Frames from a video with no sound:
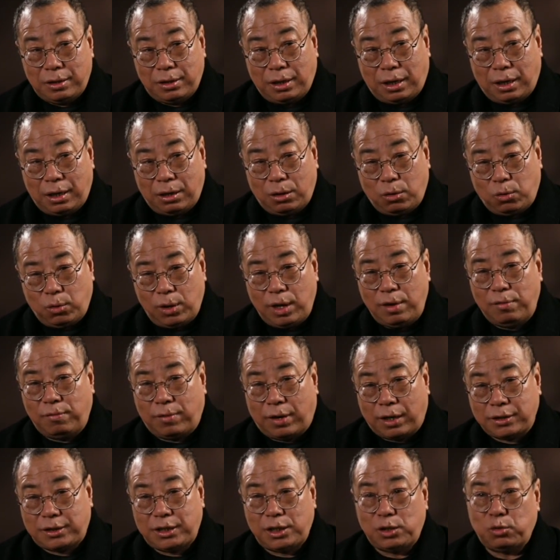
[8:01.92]
it only took a
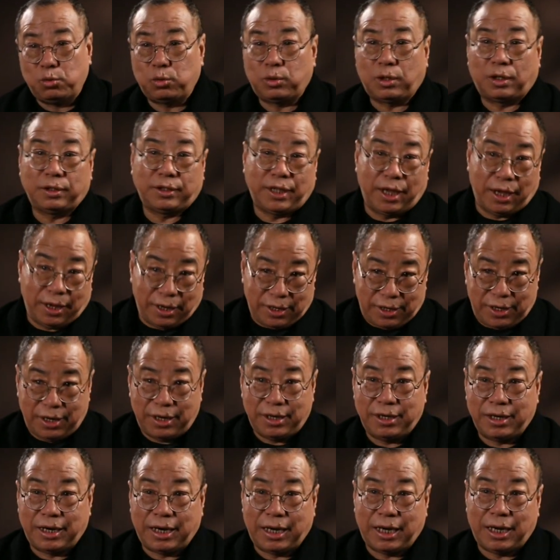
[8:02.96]
few days to reach a
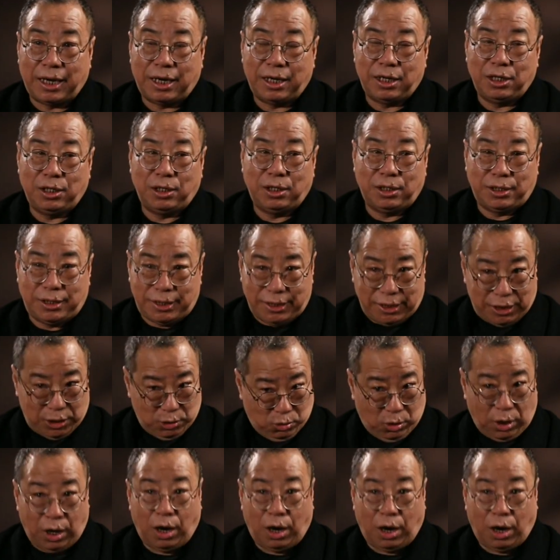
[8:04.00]
really high box office.